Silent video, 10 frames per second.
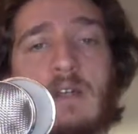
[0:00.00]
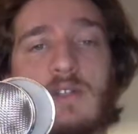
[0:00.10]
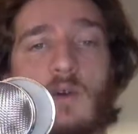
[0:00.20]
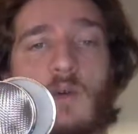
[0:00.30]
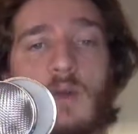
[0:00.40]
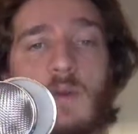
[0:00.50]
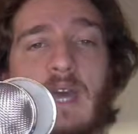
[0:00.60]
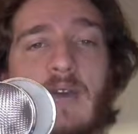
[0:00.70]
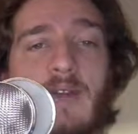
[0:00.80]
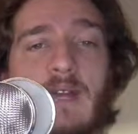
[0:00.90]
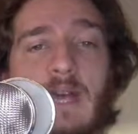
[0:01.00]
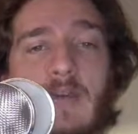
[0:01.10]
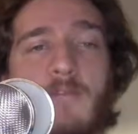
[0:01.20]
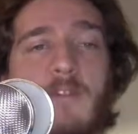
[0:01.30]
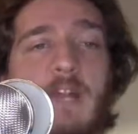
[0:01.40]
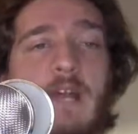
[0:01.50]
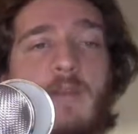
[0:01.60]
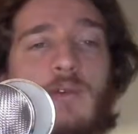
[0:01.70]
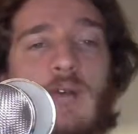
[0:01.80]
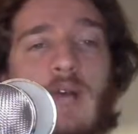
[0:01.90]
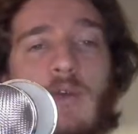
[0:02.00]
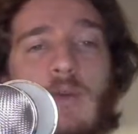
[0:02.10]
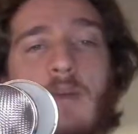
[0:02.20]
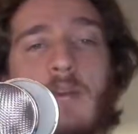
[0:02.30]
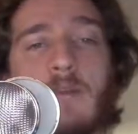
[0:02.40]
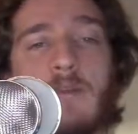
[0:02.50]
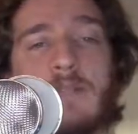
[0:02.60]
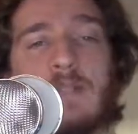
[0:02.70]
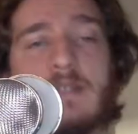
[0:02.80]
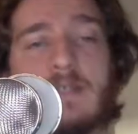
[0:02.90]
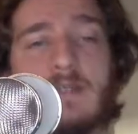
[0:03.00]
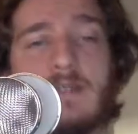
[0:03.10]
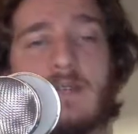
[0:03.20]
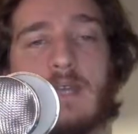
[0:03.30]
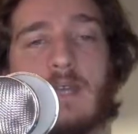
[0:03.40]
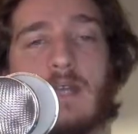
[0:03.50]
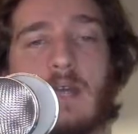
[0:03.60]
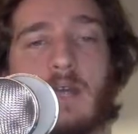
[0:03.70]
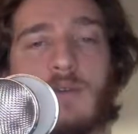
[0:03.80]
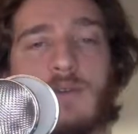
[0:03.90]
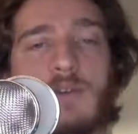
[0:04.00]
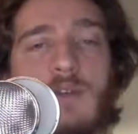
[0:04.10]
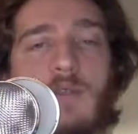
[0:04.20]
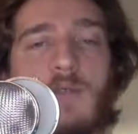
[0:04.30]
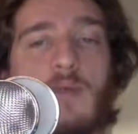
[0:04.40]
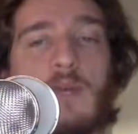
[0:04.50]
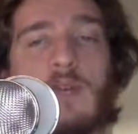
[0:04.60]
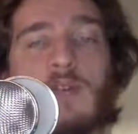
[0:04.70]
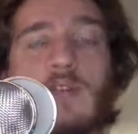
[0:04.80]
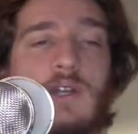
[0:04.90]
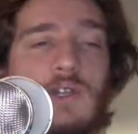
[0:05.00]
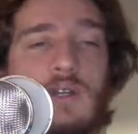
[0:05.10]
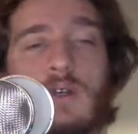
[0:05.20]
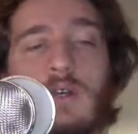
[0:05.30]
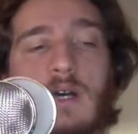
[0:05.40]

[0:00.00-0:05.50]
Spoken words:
So then we have a name for the label and we make persistent the label so that if we change it,